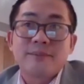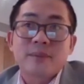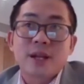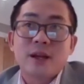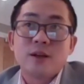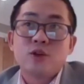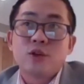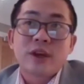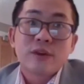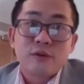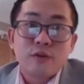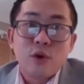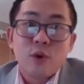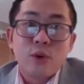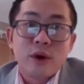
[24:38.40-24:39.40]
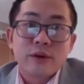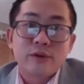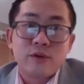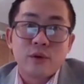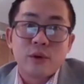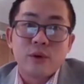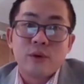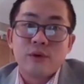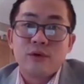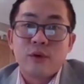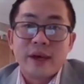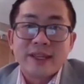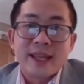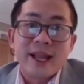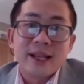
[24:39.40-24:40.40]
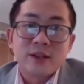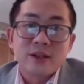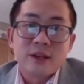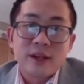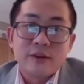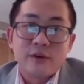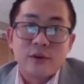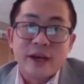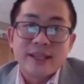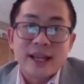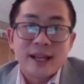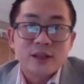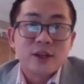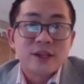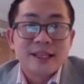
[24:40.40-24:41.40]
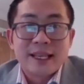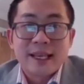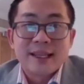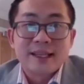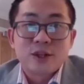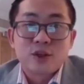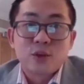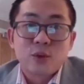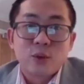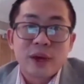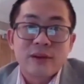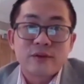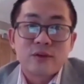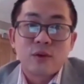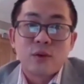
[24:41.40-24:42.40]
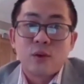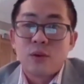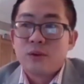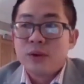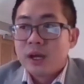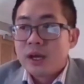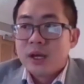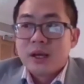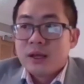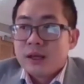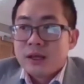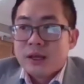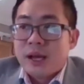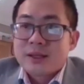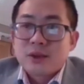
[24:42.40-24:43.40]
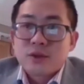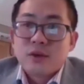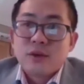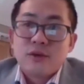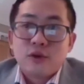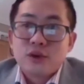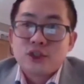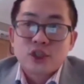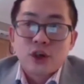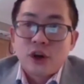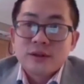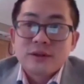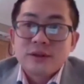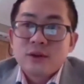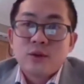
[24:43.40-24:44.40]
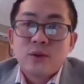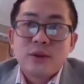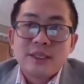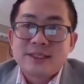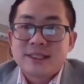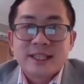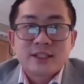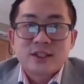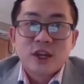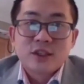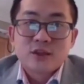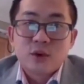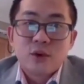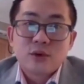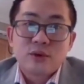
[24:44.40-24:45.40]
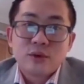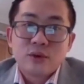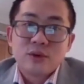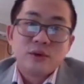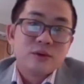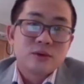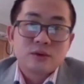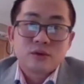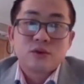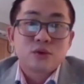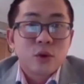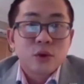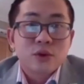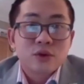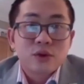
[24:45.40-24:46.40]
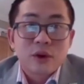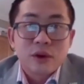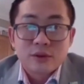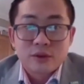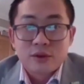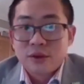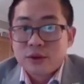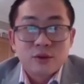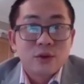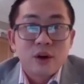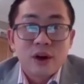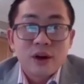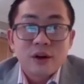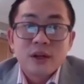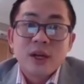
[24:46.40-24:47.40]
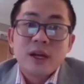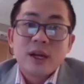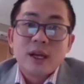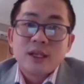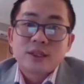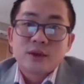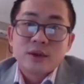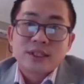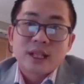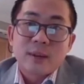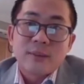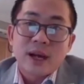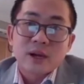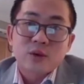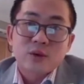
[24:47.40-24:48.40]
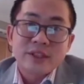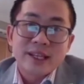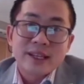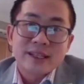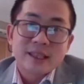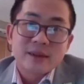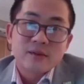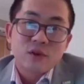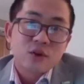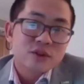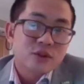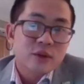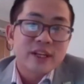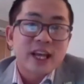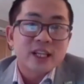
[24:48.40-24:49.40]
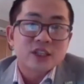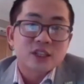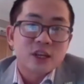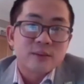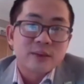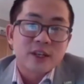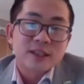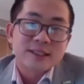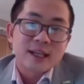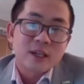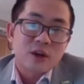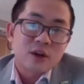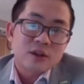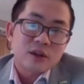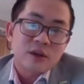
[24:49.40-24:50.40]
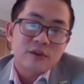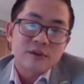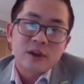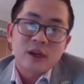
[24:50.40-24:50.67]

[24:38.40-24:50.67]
looking forward for an elderly lady to wait for, I don't know, for John, who is 6 years old, to talk to her. So it's about creating those connections, because a lot of